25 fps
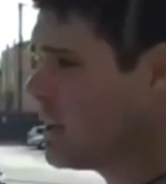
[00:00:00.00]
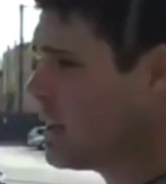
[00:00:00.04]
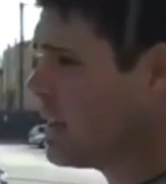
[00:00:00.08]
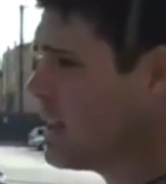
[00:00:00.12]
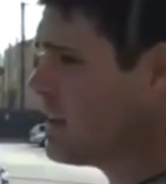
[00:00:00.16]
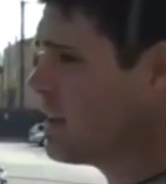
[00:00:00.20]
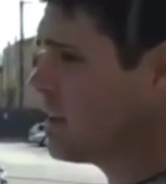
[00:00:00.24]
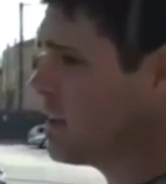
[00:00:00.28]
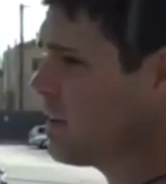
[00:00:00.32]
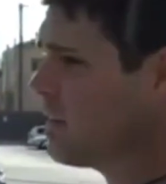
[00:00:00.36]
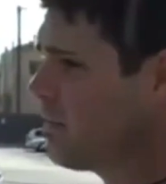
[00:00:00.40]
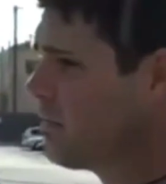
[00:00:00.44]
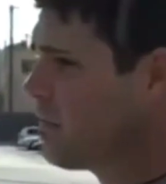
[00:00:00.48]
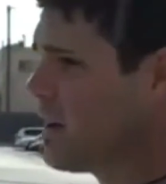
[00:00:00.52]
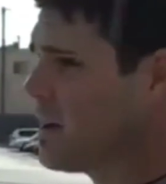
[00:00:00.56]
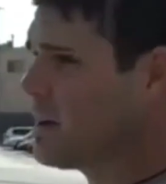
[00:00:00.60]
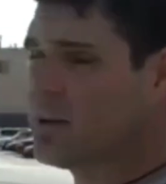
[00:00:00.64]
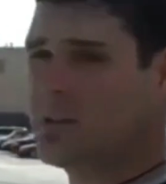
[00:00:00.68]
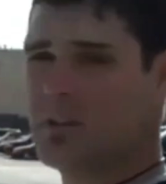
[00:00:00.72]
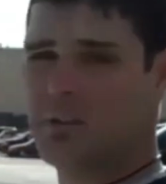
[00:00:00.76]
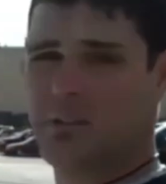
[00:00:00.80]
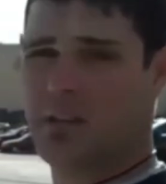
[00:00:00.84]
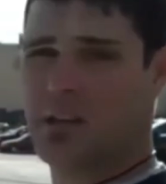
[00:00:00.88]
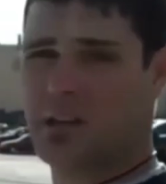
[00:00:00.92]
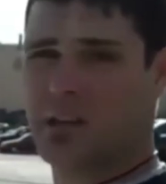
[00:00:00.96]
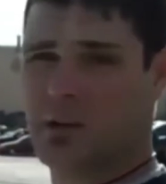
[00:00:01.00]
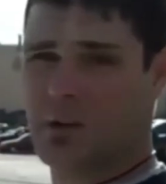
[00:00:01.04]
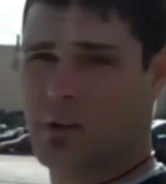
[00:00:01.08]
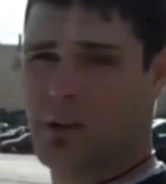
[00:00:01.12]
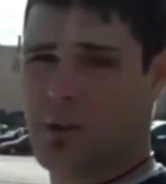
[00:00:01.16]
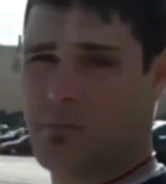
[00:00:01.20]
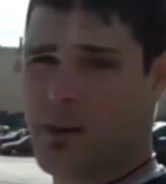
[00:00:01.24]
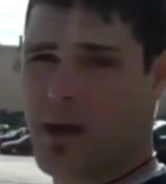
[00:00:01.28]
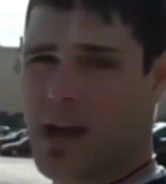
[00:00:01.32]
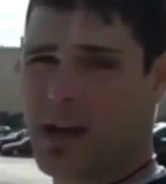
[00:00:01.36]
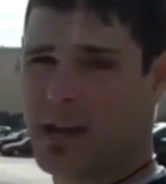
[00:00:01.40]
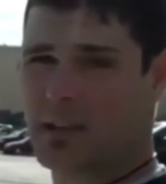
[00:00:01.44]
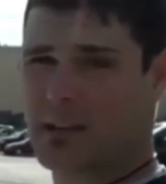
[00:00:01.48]
to start either in the front of the
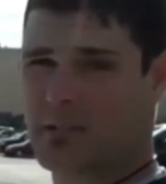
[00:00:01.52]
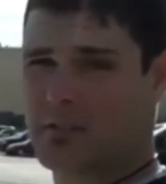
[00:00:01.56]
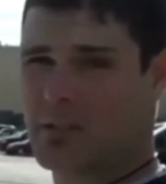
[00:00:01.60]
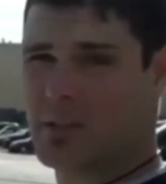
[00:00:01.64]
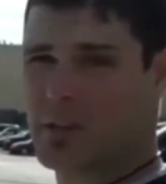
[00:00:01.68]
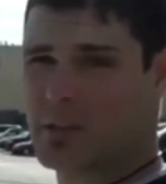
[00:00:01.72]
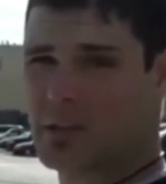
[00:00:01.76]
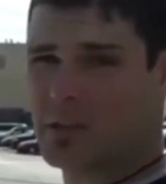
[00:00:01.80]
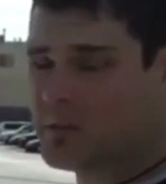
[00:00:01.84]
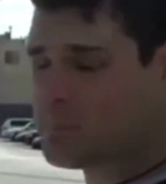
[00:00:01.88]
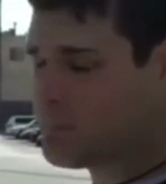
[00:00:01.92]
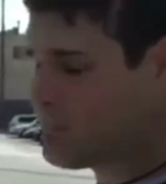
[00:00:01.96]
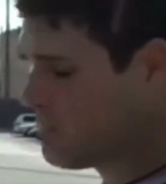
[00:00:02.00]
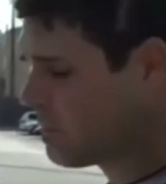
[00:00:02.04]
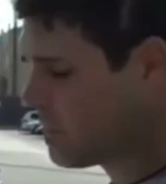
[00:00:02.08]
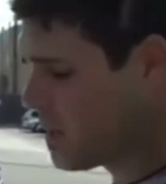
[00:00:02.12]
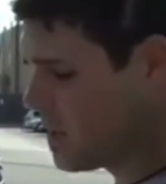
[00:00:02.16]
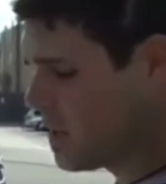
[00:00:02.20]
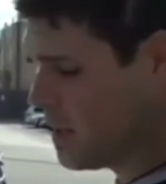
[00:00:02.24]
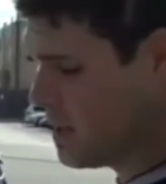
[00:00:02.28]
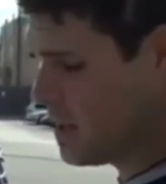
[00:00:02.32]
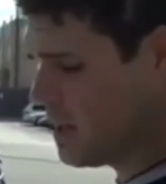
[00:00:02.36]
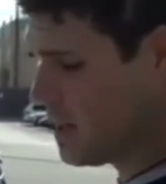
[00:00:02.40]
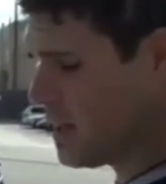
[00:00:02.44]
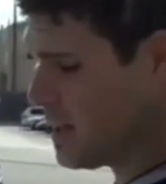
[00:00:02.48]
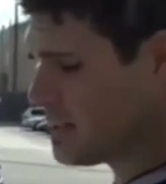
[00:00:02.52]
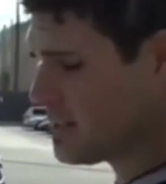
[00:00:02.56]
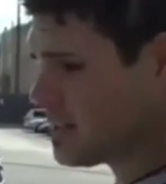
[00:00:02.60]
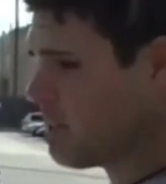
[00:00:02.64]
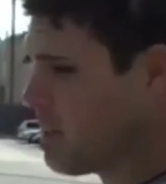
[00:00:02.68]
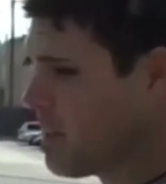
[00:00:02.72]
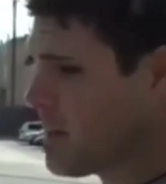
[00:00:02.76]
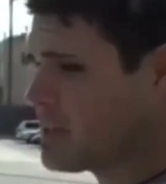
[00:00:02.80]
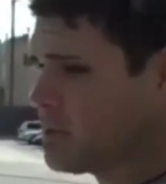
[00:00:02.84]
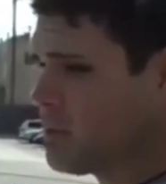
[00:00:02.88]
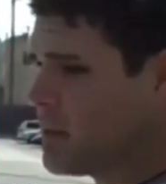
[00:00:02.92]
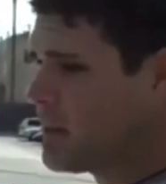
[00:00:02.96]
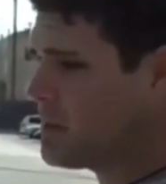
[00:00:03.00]
vehicle or the back of the vehicle.
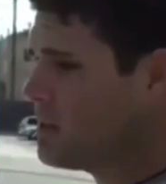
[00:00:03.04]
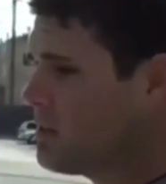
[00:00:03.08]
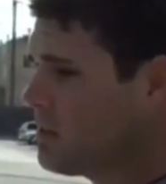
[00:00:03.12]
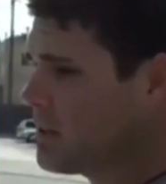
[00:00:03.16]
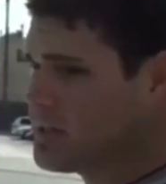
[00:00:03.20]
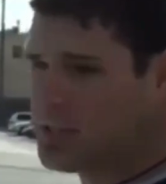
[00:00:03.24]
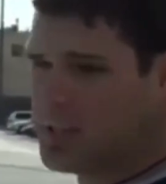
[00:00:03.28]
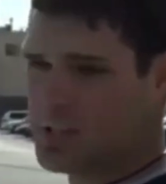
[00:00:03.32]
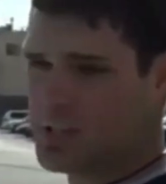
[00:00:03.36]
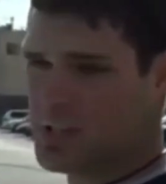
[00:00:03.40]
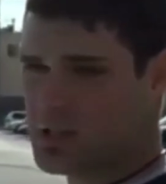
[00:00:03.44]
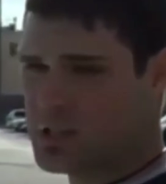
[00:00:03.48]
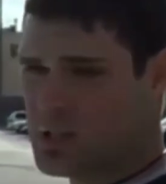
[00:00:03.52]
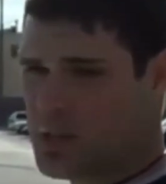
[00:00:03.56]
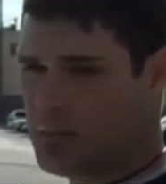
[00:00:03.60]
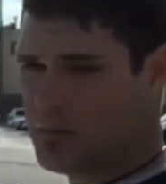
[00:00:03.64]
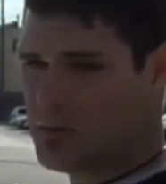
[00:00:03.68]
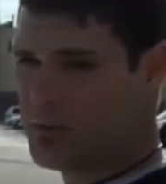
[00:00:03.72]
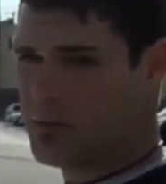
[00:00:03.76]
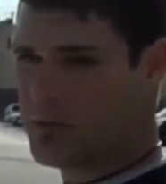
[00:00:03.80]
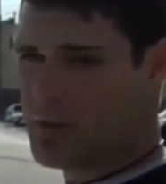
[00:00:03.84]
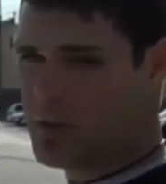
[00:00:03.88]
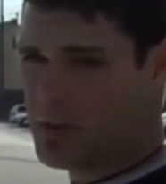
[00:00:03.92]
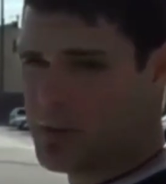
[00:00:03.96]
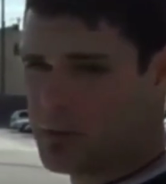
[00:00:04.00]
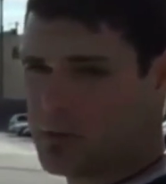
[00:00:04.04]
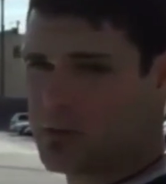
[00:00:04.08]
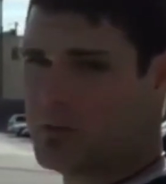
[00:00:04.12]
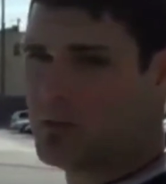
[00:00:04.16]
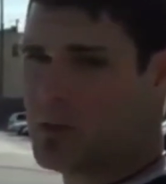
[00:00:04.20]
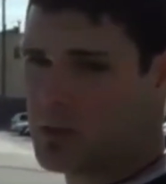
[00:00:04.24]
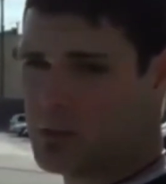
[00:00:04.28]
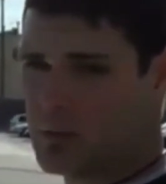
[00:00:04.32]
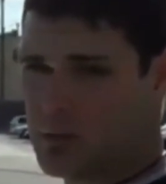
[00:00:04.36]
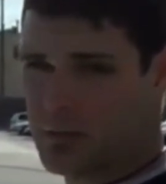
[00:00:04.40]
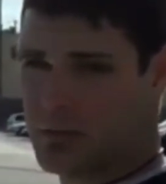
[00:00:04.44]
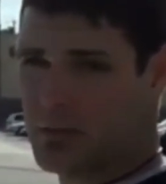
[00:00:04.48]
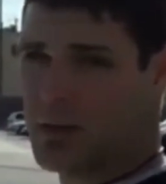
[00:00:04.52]
It's the best way to do, because then you can jump from
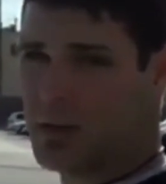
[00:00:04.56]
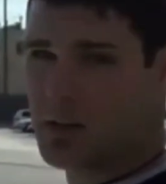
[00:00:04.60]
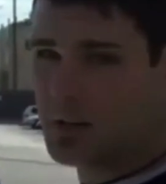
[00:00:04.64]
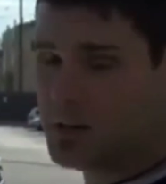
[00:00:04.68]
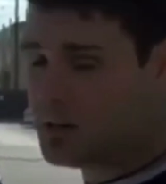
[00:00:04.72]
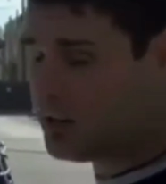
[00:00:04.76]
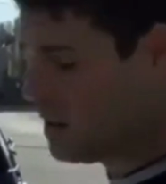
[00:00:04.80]
vehicle to vehicle to